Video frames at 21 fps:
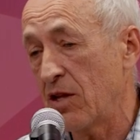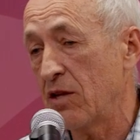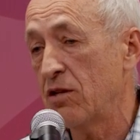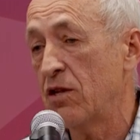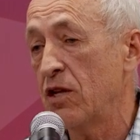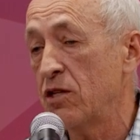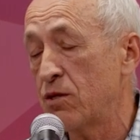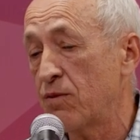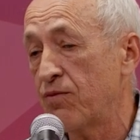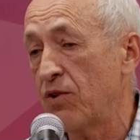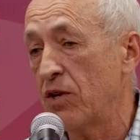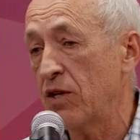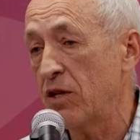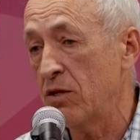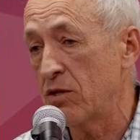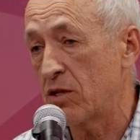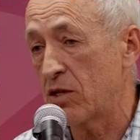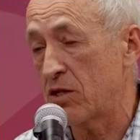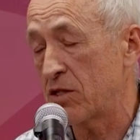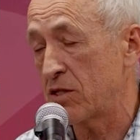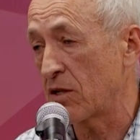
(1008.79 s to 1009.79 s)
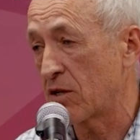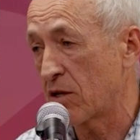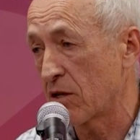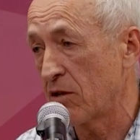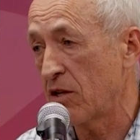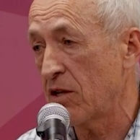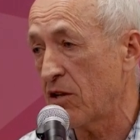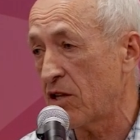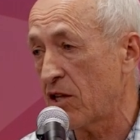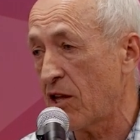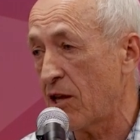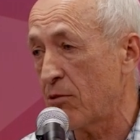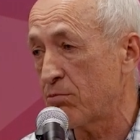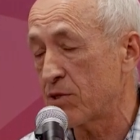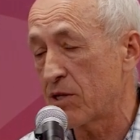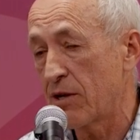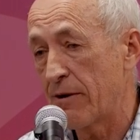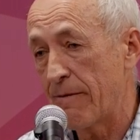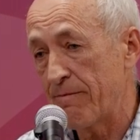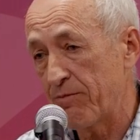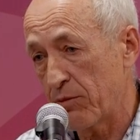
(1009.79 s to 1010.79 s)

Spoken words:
identify interesting clonotypes,